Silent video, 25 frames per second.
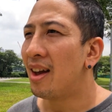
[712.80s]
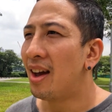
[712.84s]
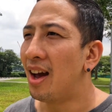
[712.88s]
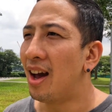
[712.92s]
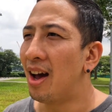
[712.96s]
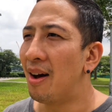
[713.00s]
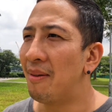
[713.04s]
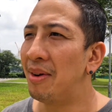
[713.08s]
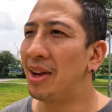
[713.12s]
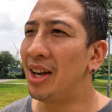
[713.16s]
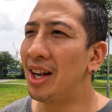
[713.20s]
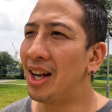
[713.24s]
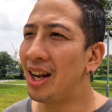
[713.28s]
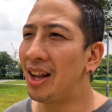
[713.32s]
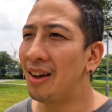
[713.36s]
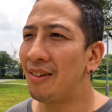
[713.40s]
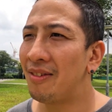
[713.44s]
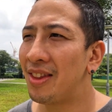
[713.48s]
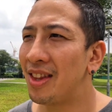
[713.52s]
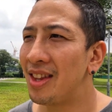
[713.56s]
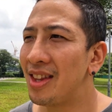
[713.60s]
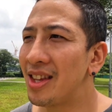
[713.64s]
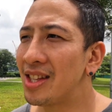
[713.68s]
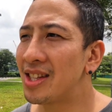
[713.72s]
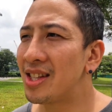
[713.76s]
and I
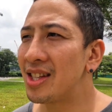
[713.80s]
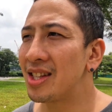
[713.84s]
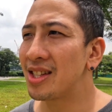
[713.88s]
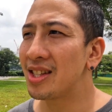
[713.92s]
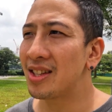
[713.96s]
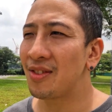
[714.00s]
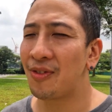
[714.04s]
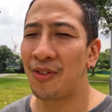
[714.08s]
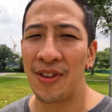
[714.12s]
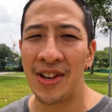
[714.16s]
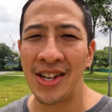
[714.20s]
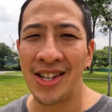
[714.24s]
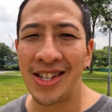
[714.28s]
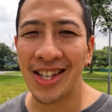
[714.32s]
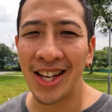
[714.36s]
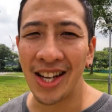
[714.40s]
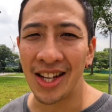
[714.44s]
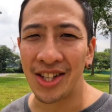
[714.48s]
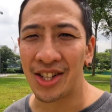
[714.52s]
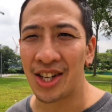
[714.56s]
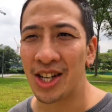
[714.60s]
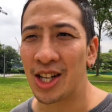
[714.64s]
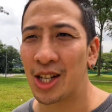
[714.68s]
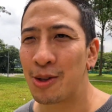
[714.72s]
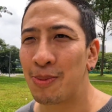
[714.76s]
love that this is
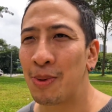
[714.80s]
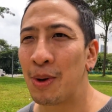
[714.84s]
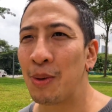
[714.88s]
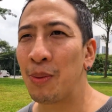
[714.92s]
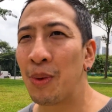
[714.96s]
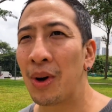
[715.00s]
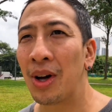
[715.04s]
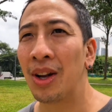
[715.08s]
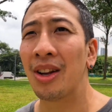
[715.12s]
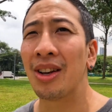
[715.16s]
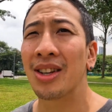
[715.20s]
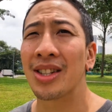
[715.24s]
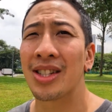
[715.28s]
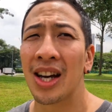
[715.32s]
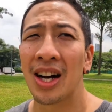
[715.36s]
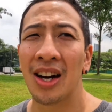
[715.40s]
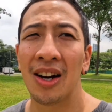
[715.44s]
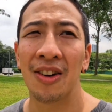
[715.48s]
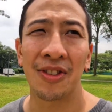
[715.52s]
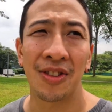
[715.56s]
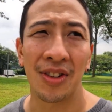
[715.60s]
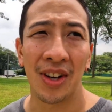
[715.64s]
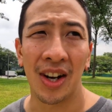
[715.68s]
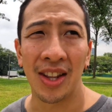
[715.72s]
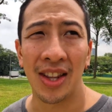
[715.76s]
vintage and it's been well looked
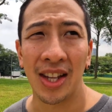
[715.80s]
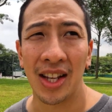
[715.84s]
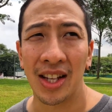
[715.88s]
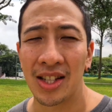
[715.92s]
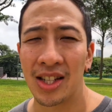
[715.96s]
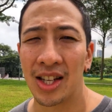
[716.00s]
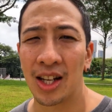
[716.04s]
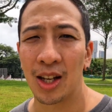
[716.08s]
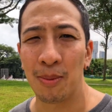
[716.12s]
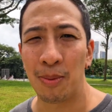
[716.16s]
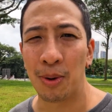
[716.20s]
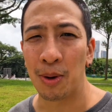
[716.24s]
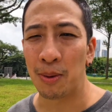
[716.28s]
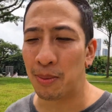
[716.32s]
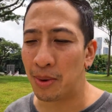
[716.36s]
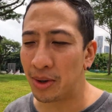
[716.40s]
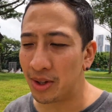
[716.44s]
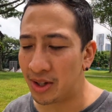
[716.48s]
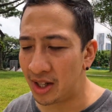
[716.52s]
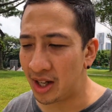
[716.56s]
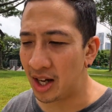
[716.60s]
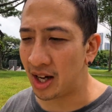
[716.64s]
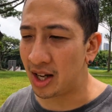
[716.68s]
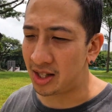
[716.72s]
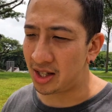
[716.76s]
after. I think Singapore
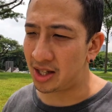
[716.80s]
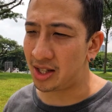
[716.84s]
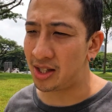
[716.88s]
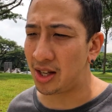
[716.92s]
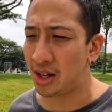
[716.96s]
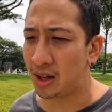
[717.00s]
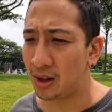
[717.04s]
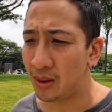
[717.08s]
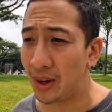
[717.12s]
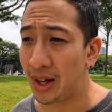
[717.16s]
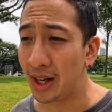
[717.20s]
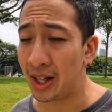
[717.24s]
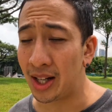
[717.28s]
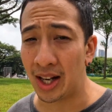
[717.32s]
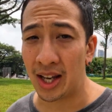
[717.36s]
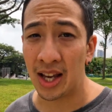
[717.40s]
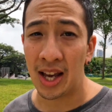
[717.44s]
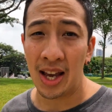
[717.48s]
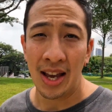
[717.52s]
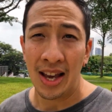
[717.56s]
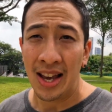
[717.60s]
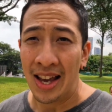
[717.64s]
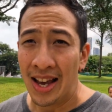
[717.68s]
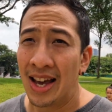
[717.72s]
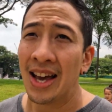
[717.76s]
modernises so quickly,
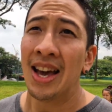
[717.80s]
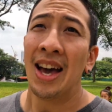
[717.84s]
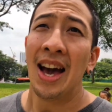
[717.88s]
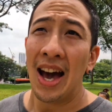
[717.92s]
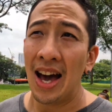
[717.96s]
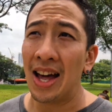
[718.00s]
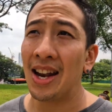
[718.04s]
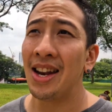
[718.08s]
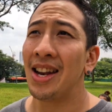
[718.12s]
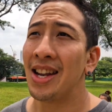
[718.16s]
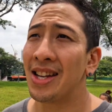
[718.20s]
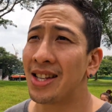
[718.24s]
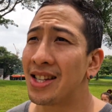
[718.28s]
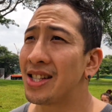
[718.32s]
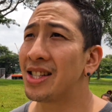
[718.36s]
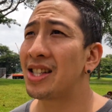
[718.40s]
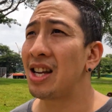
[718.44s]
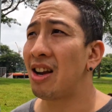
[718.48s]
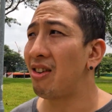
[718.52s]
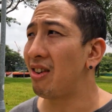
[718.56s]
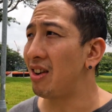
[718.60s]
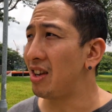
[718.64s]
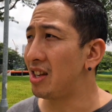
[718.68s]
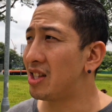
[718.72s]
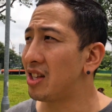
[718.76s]
and
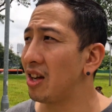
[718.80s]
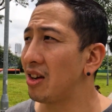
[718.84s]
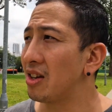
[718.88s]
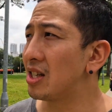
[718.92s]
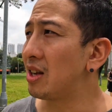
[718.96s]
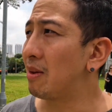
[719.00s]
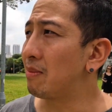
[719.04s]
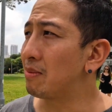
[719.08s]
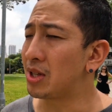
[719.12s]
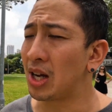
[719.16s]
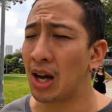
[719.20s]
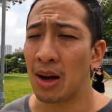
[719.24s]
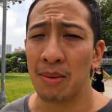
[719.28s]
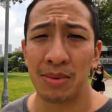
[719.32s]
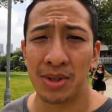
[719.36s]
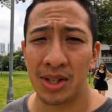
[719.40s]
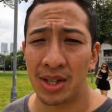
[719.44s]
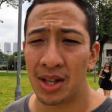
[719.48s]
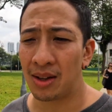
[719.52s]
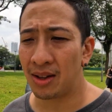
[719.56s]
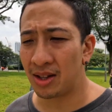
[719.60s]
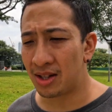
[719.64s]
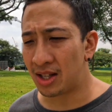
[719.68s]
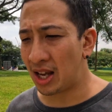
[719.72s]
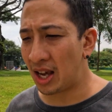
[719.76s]
necessarily so sometimes.
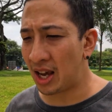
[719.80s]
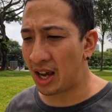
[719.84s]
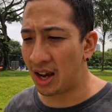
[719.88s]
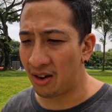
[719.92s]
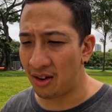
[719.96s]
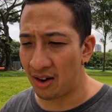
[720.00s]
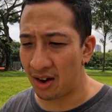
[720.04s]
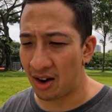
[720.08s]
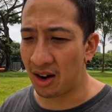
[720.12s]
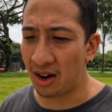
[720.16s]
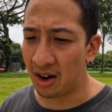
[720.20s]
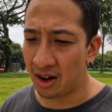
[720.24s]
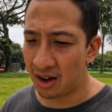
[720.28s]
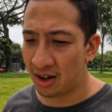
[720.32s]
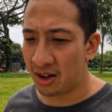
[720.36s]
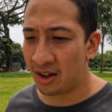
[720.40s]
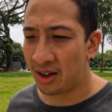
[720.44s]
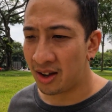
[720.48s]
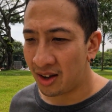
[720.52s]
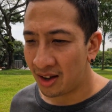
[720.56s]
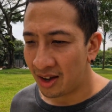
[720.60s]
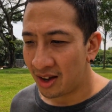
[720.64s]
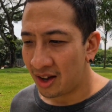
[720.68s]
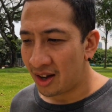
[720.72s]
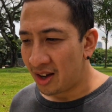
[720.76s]
Things here
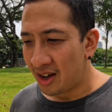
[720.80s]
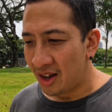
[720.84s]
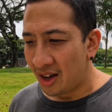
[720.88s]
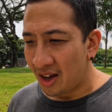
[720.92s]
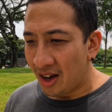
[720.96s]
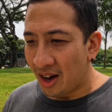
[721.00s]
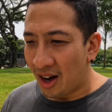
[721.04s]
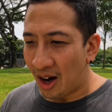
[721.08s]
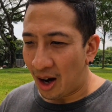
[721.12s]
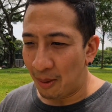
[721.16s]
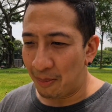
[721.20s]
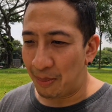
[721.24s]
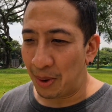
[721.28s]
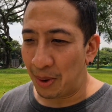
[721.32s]
are